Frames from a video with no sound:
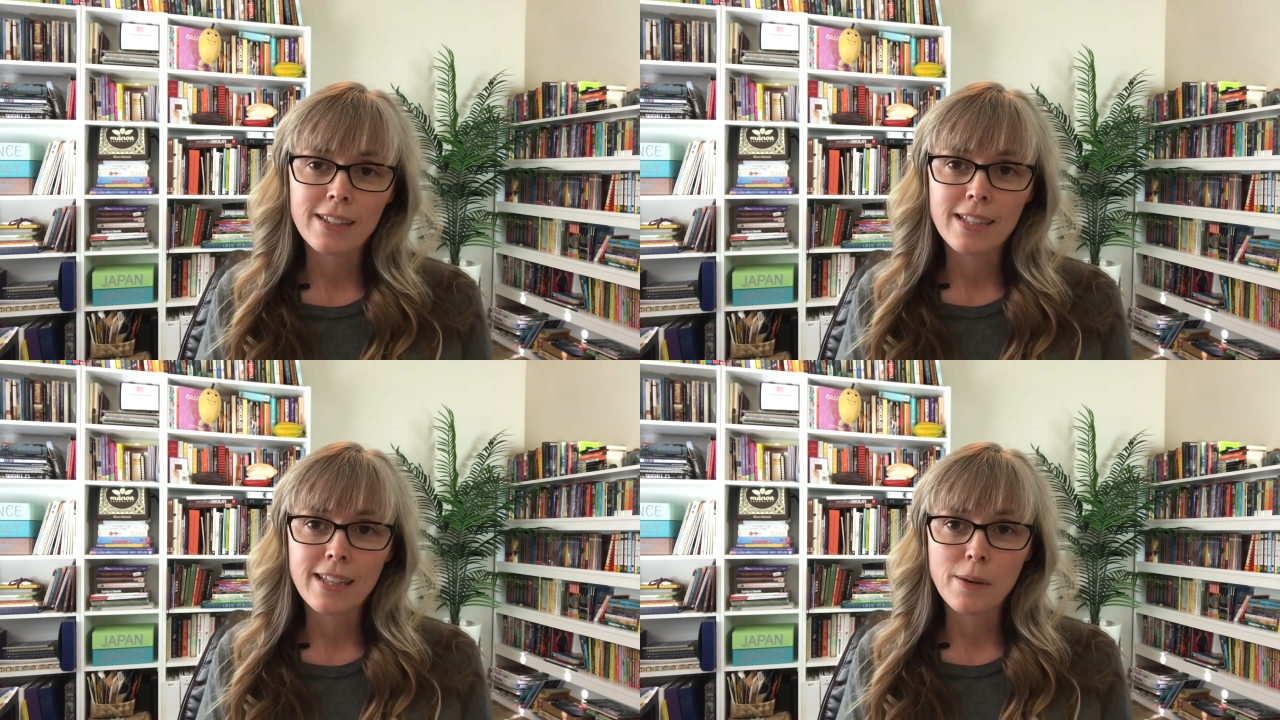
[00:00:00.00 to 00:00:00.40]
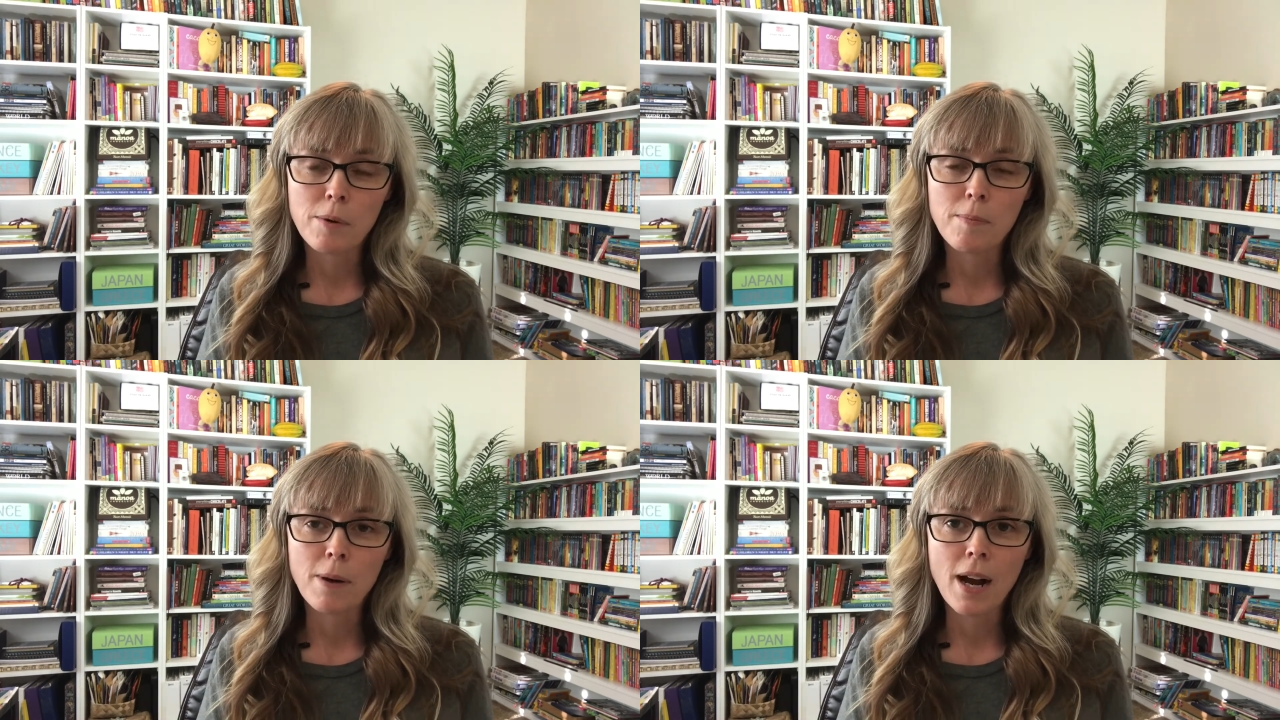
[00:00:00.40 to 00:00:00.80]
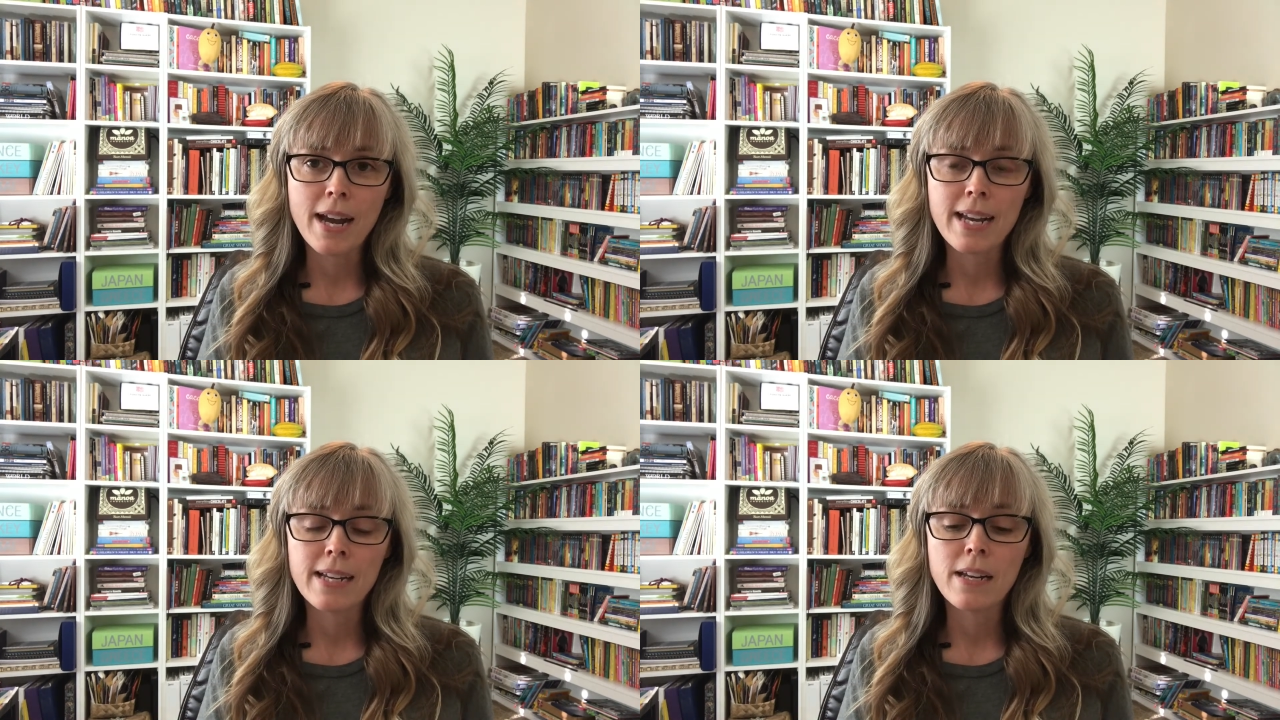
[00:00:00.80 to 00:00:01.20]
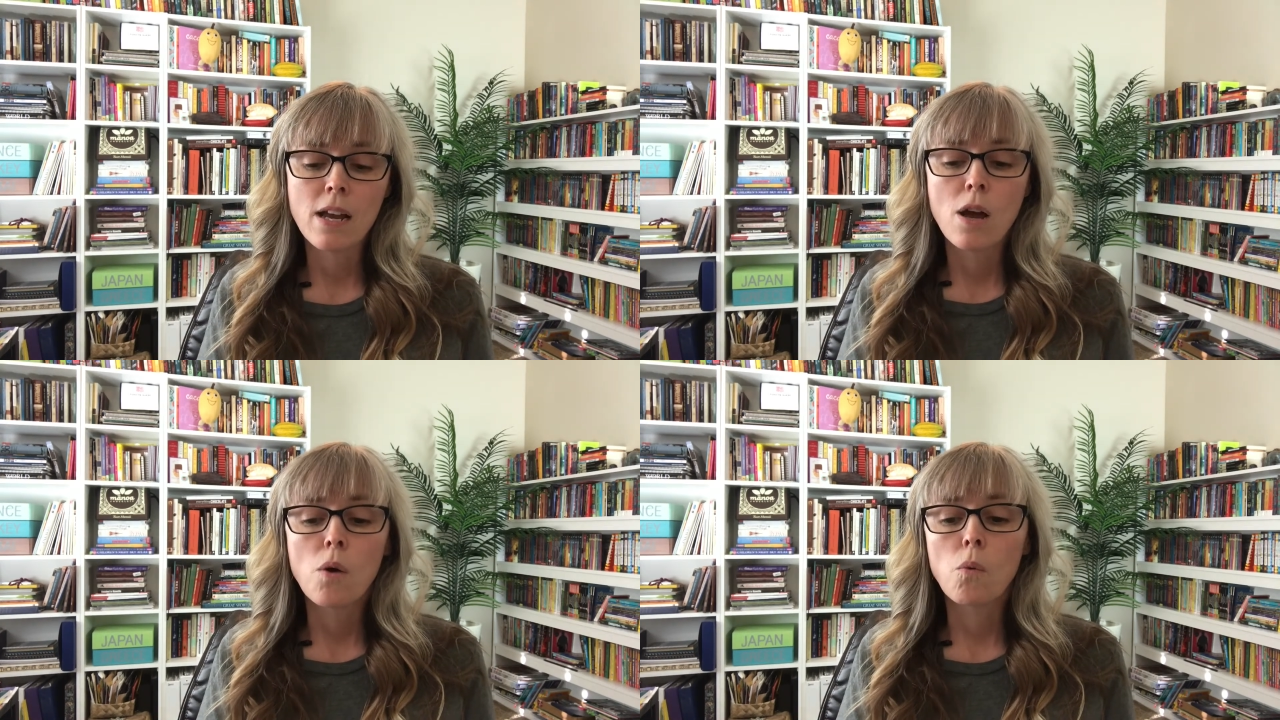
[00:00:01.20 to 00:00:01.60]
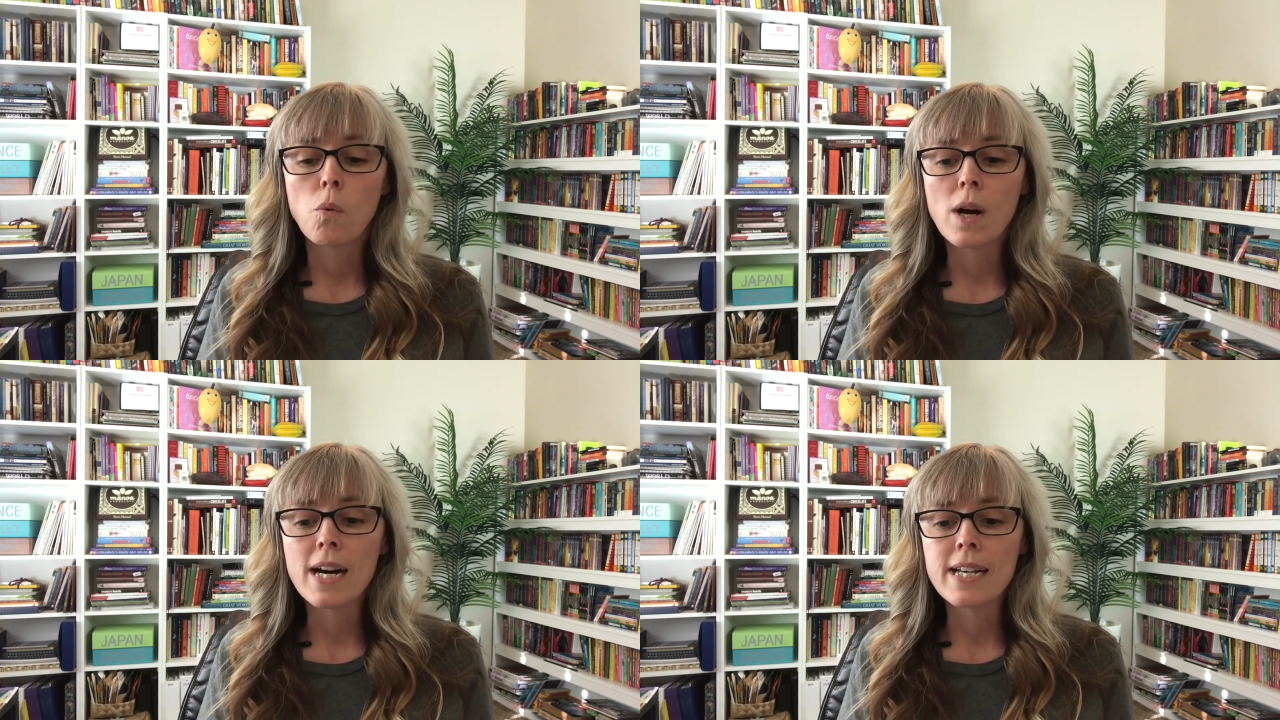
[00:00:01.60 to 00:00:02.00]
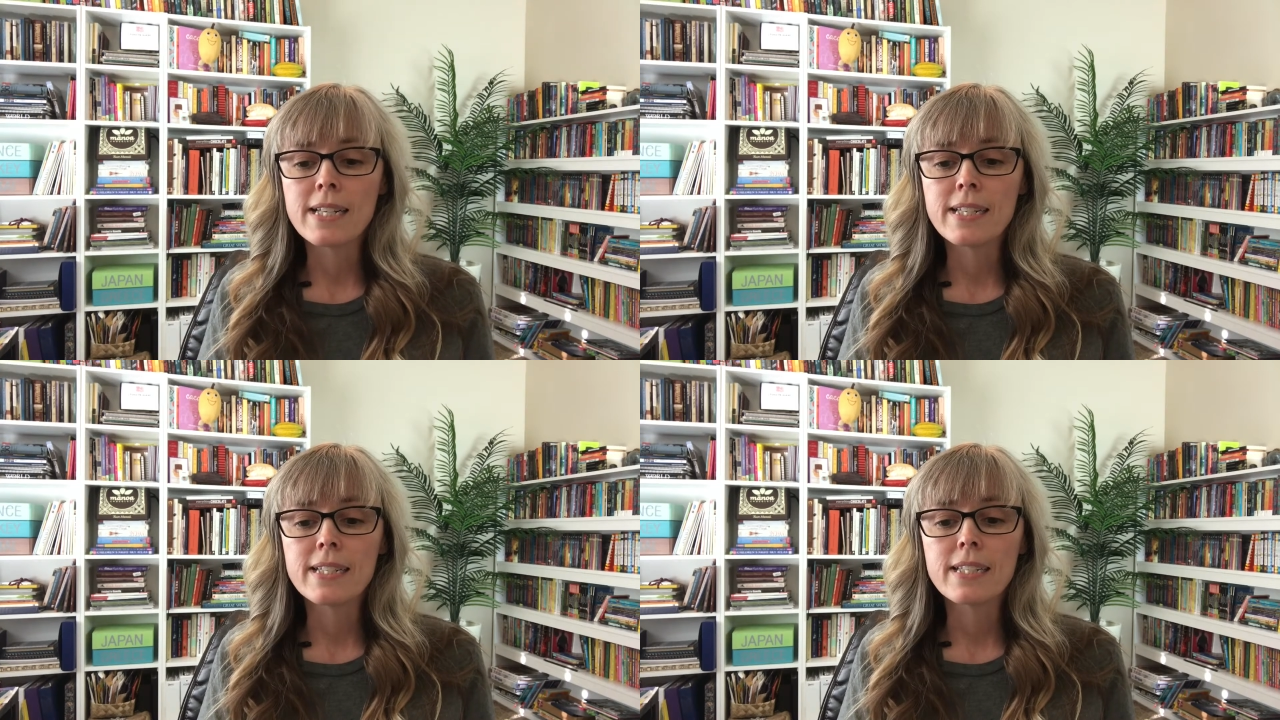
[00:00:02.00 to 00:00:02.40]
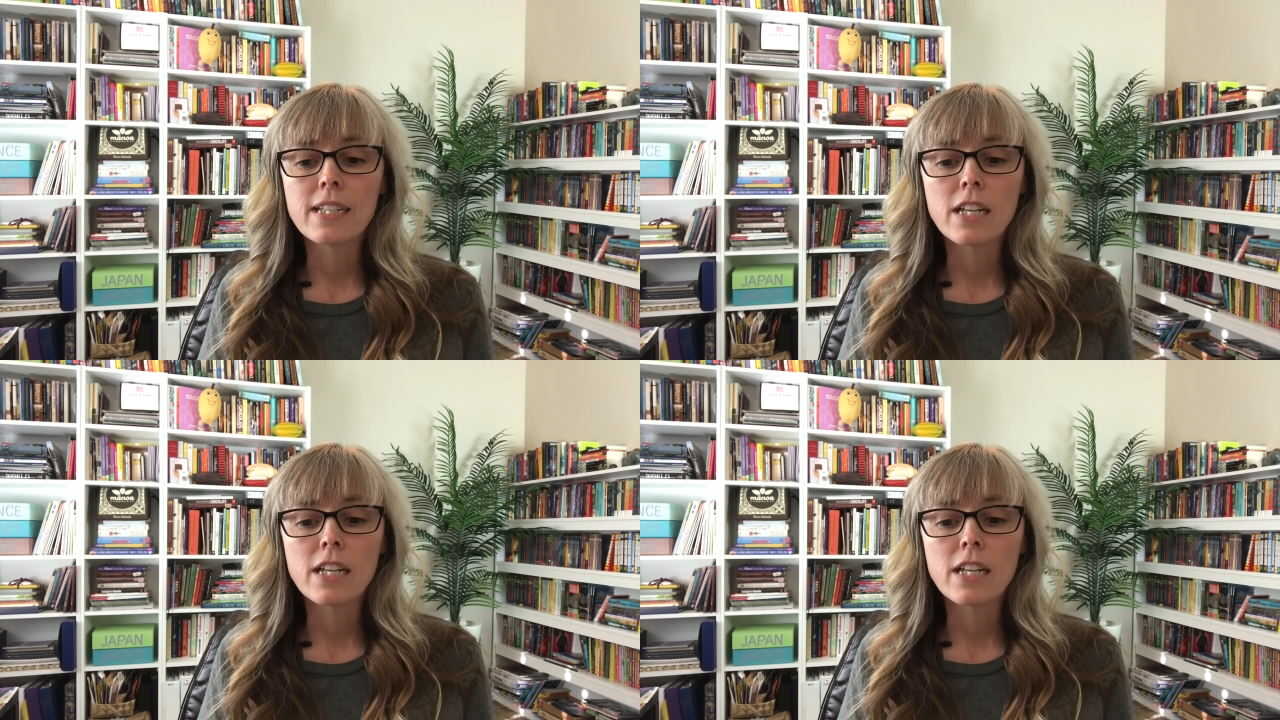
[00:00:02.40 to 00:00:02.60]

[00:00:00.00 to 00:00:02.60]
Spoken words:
that they were buying was